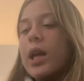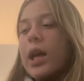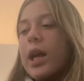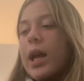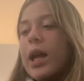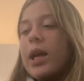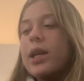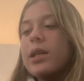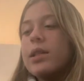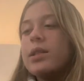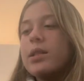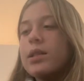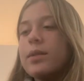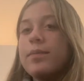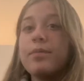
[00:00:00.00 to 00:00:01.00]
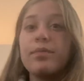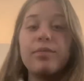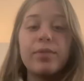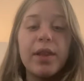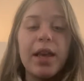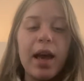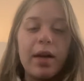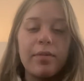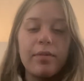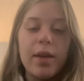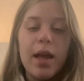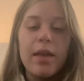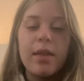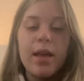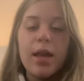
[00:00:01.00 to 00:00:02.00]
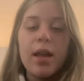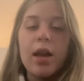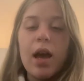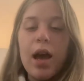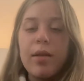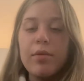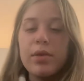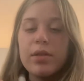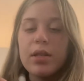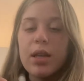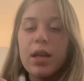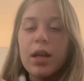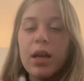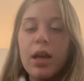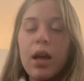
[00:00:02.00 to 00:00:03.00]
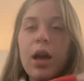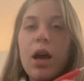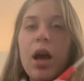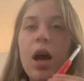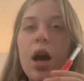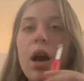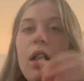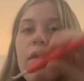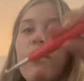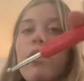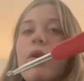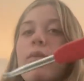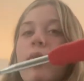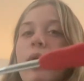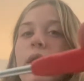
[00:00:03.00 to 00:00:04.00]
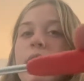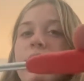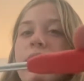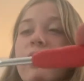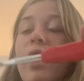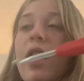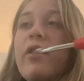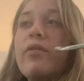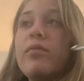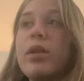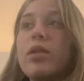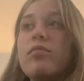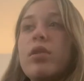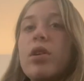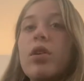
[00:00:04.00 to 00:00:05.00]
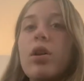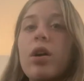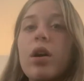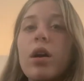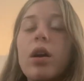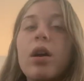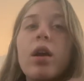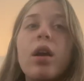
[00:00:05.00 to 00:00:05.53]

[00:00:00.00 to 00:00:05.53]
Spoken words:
And yeah, and then I'm using a 4.5 millimeter hook.